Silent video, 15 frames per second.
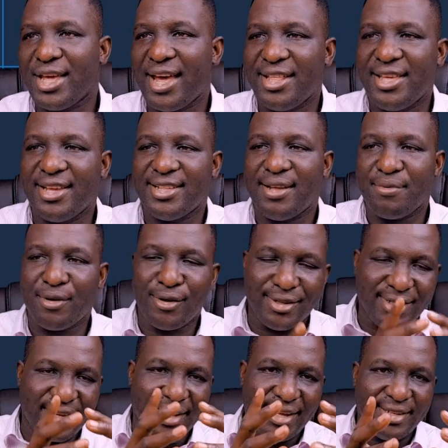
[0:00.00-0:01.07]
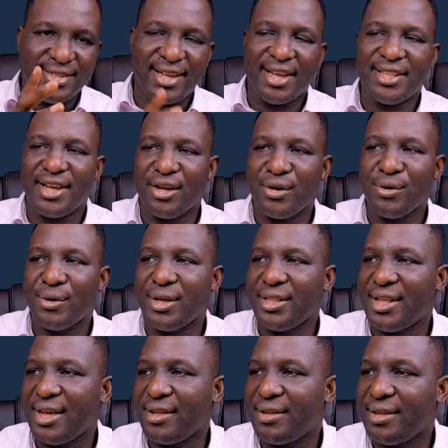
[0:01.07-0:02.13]
the idea is that because the inside angle
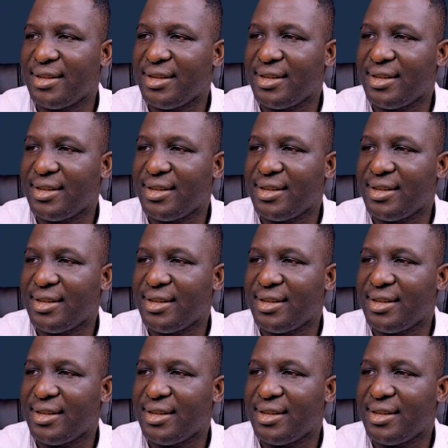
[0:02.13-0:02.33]
in a,